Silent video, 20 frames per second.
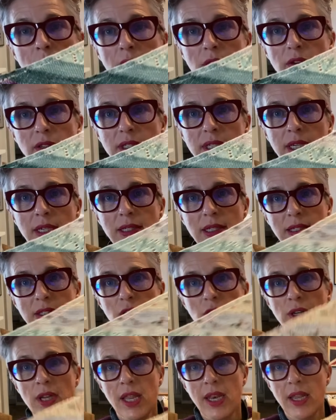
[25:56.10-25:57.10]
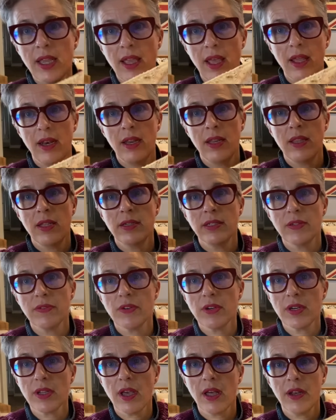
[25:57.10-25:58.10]
of those things as you're knitting it and the
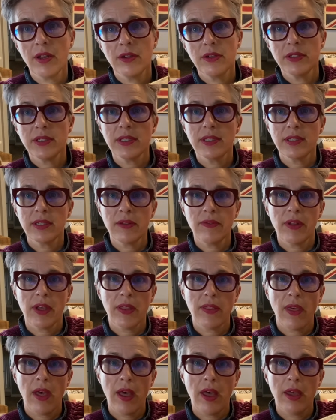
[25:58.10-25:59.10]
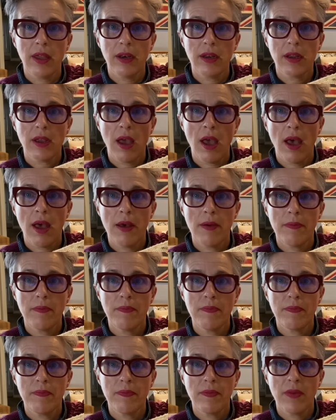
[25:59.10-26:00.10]
different colors and stuff like that,
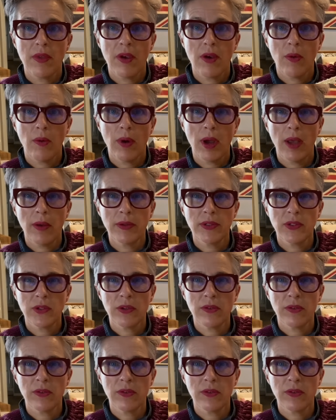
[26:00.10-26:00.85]
where I was sort